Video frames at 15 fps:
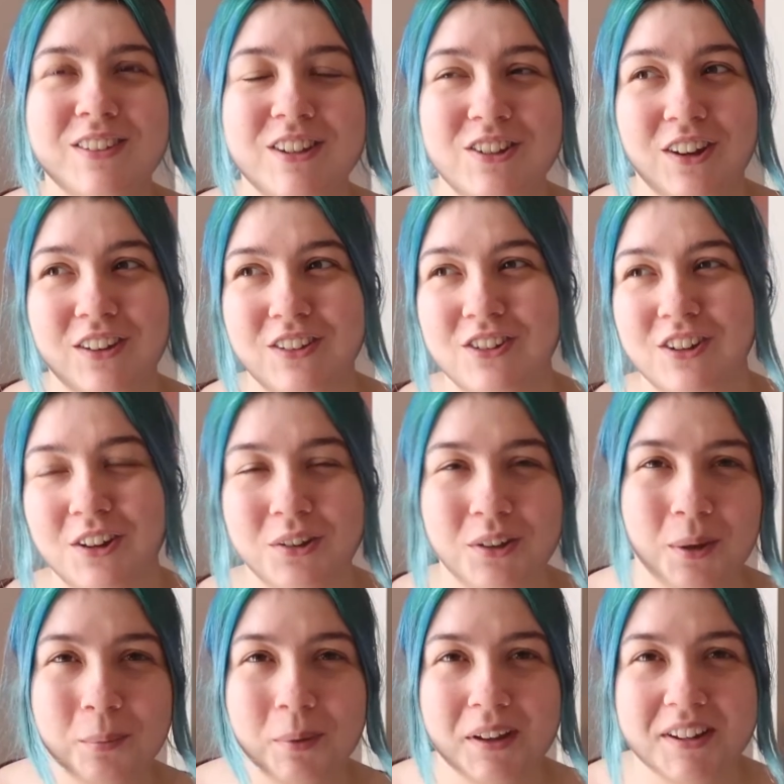TV shows are shows
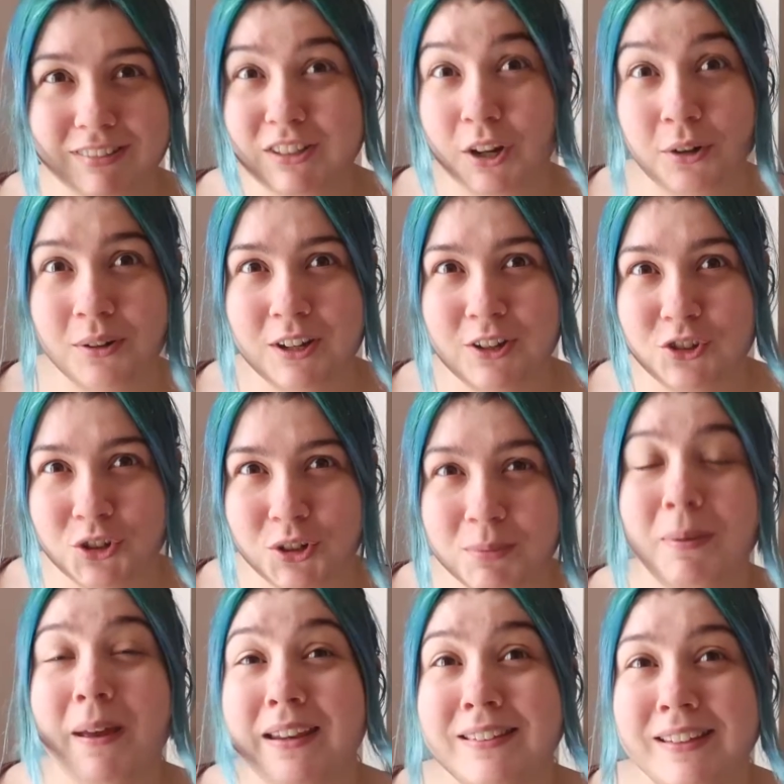that I'm like, don't enjoy,
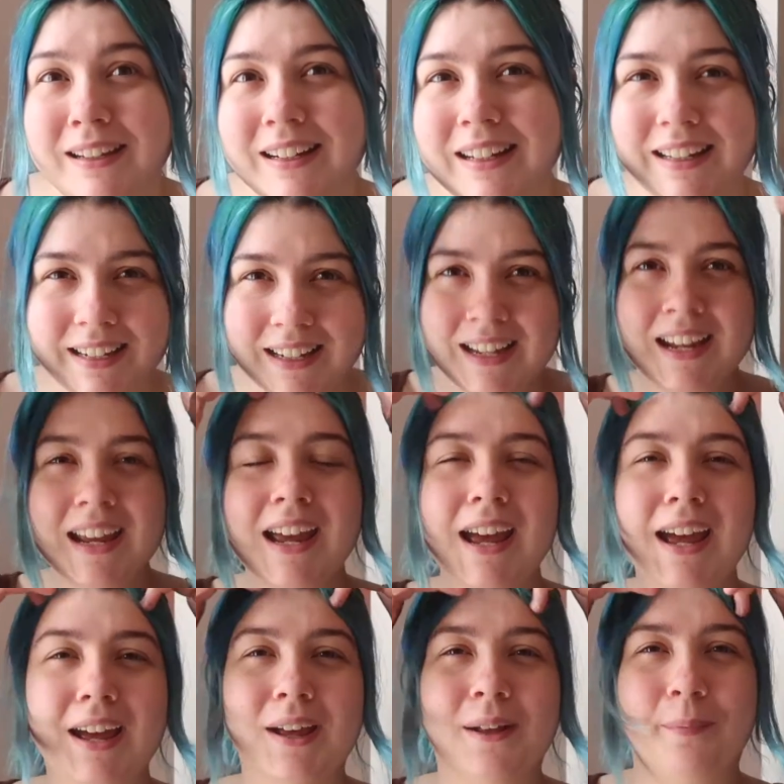basically.
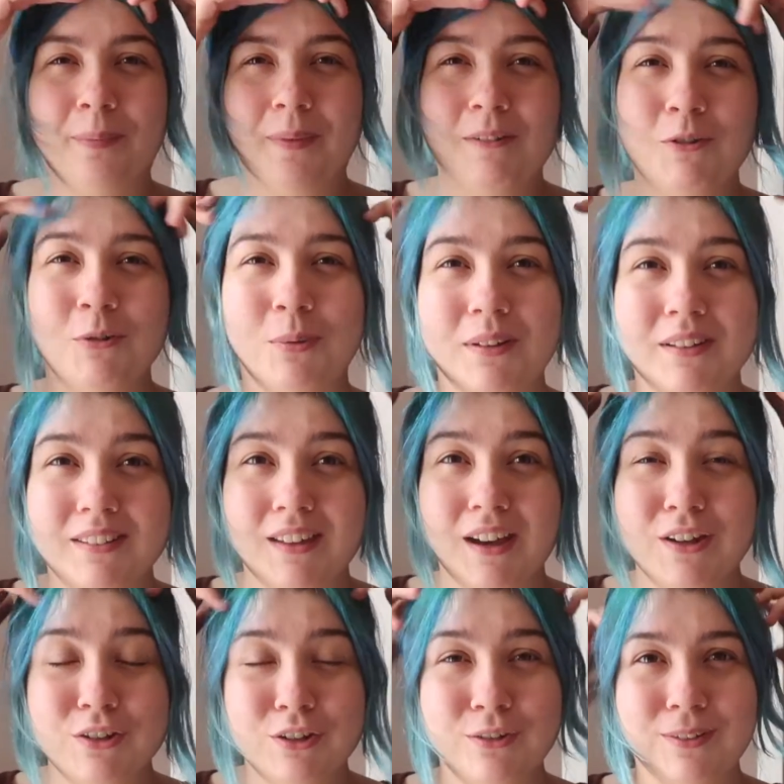They're all ones
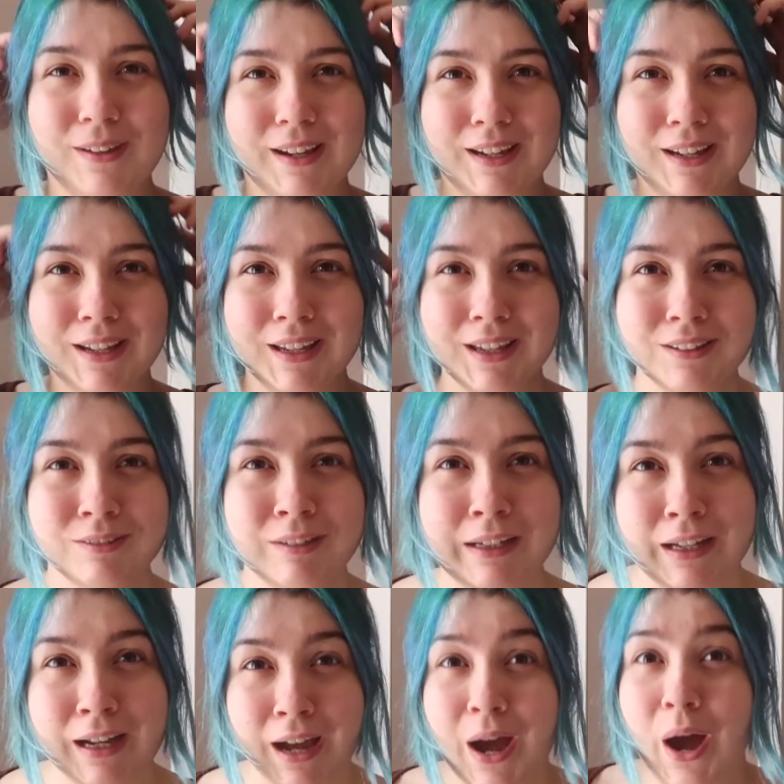that I do think
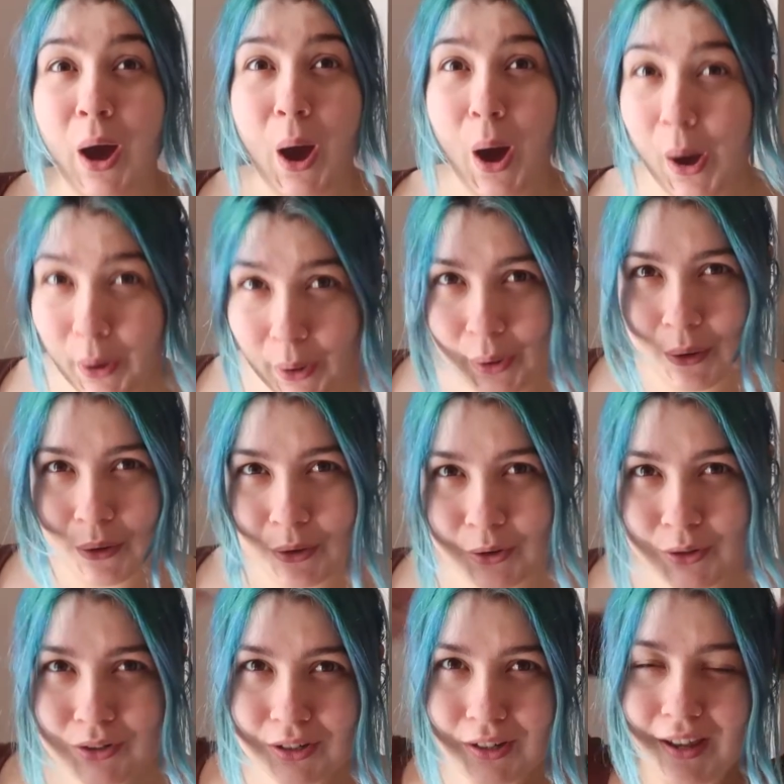are
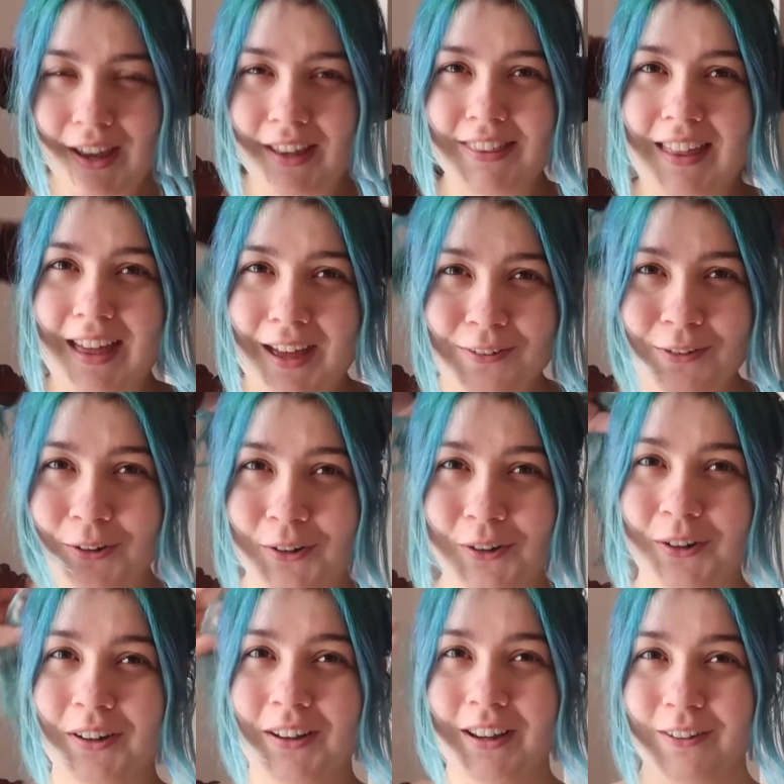good, and
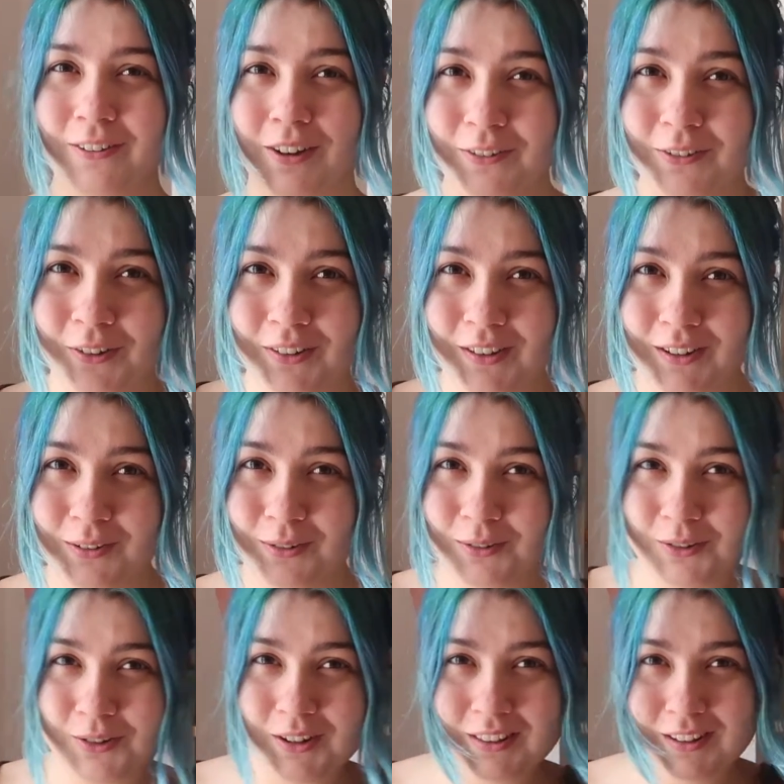therefore, if I thought this
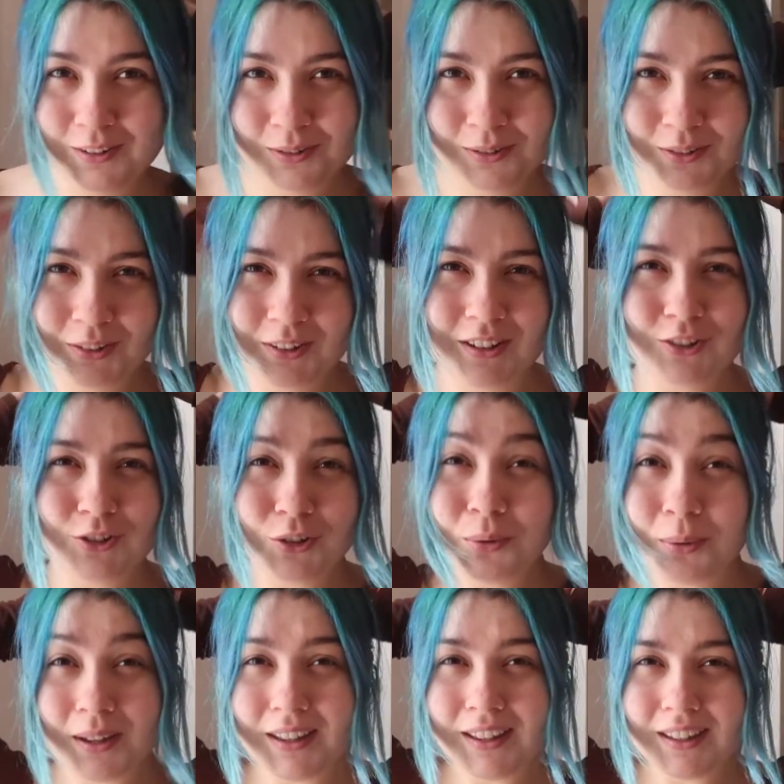was good and this was good, it
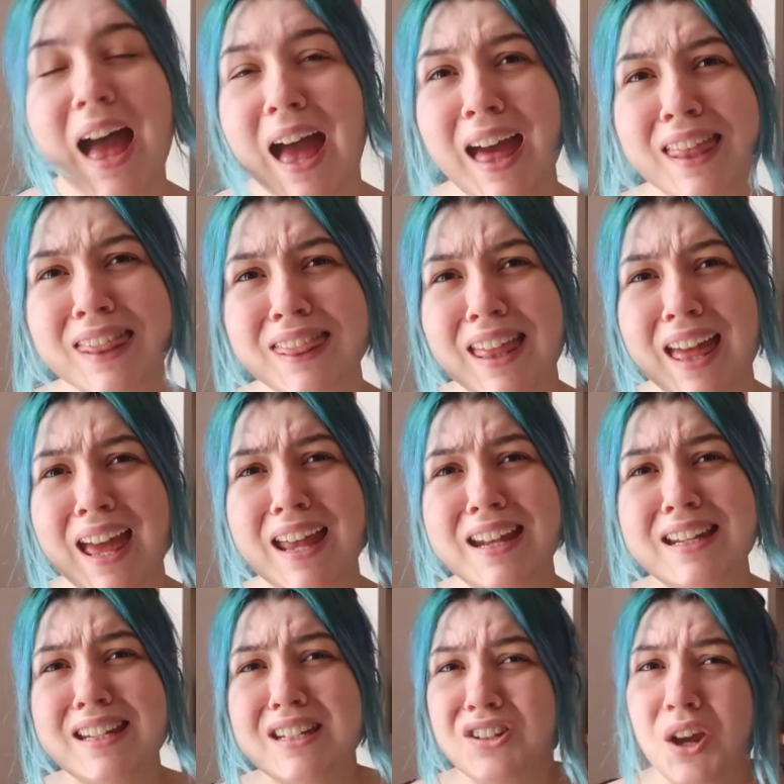should work. And
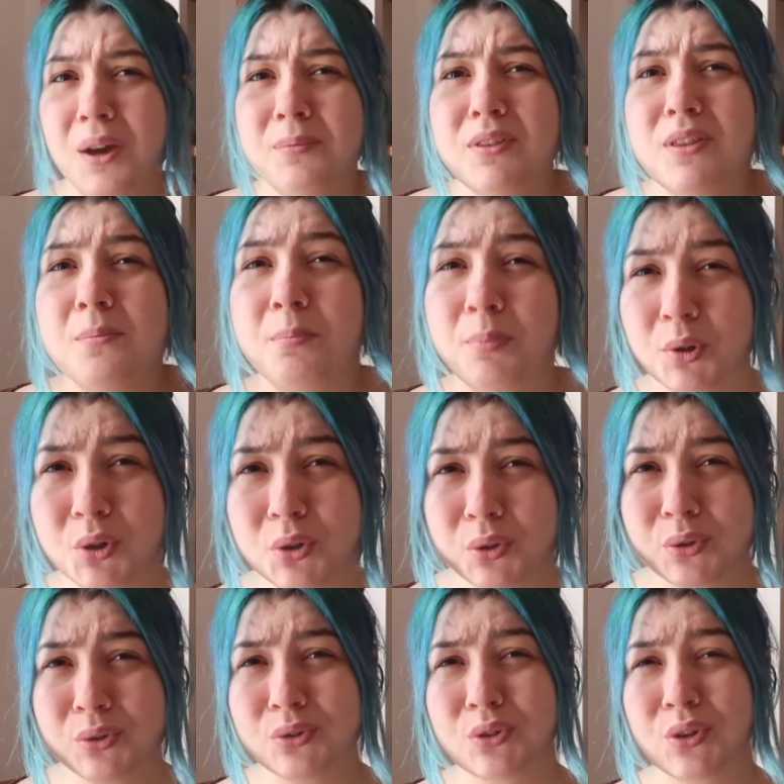then, in terms of the
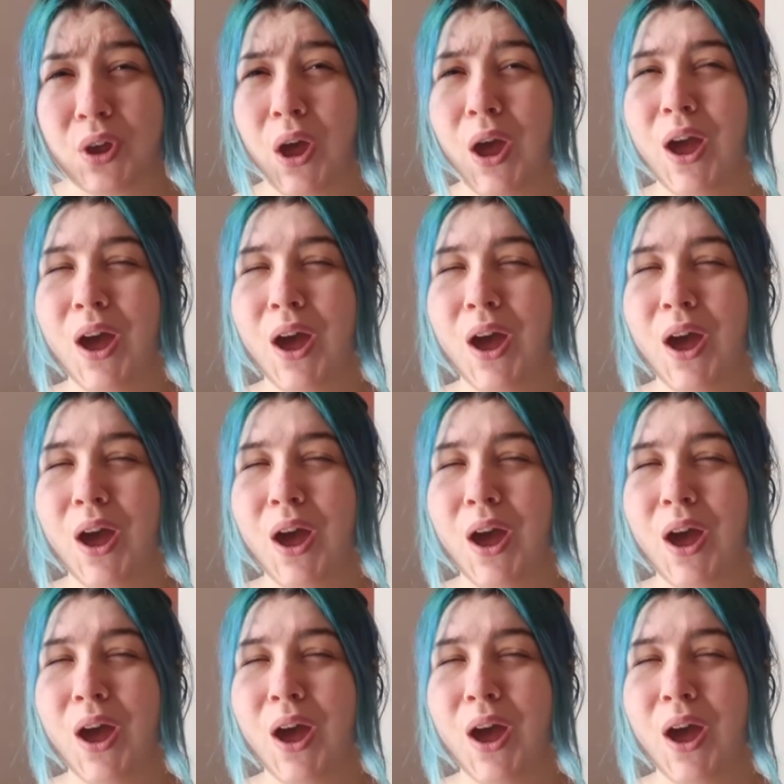books,